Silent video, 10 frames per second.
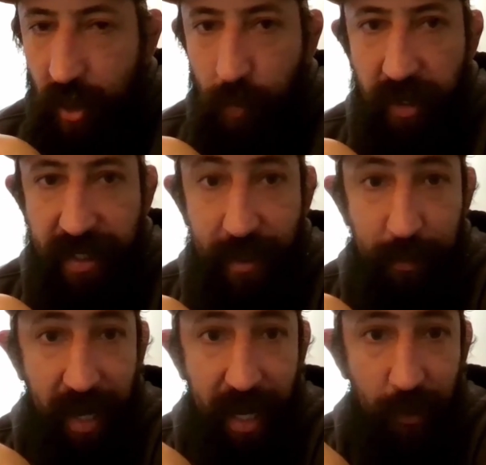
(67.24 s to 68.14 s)
you know
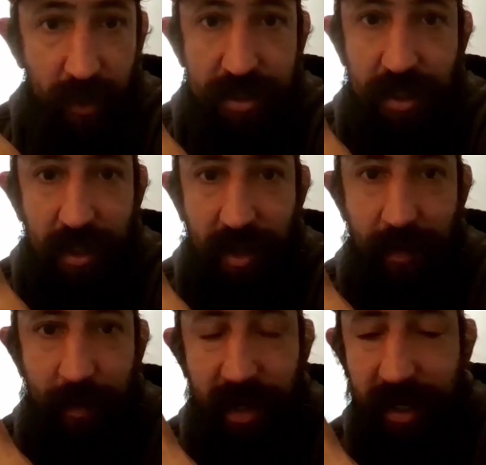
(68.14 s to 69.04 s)
Breaking Bad, which a
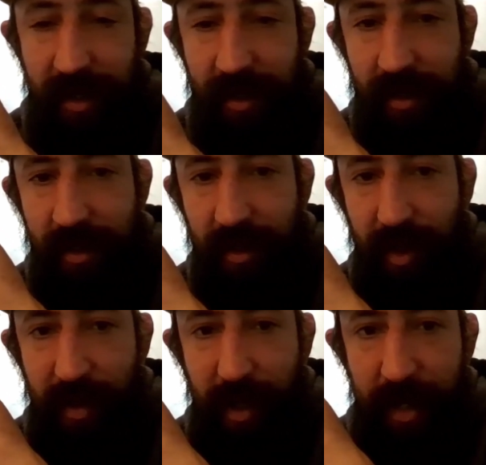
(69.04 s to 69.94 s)
lot of my you
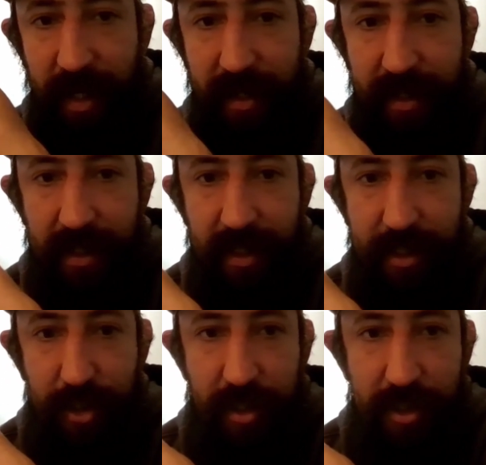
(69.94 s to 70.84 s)
know I, I made an
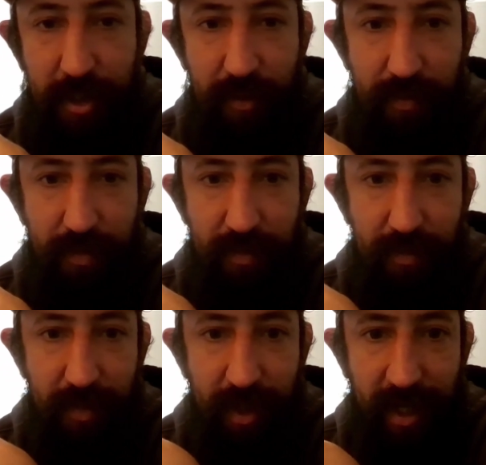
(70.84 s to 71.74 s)
instructional
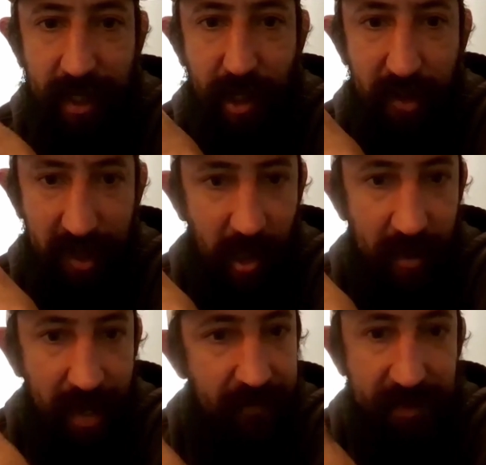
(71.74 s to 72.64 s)
and I called a
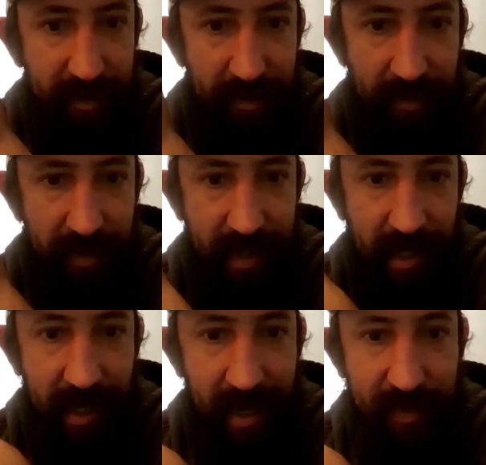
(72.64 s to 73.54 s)
guard after
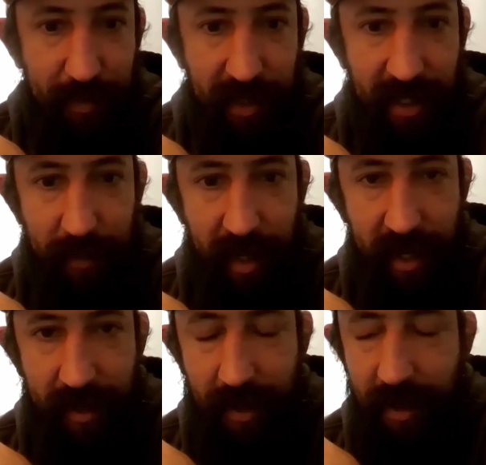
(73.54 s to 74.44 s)
uh, after Breaking
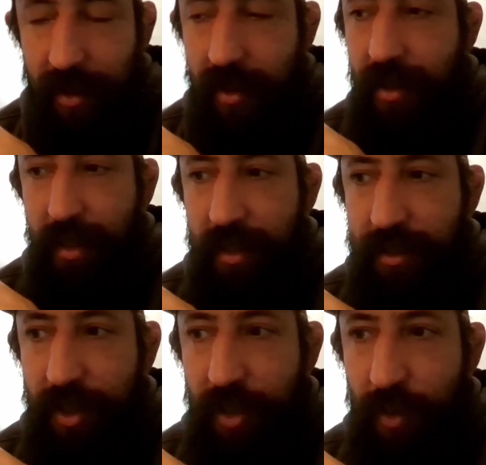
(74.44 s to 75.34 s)
Bad. Yeah.
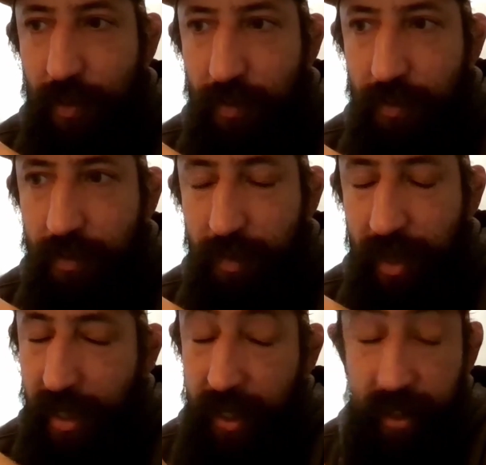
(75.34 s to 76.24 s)
And so
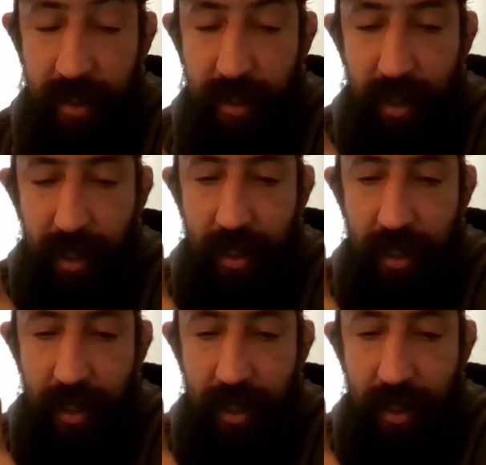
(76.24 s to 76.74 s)
man, I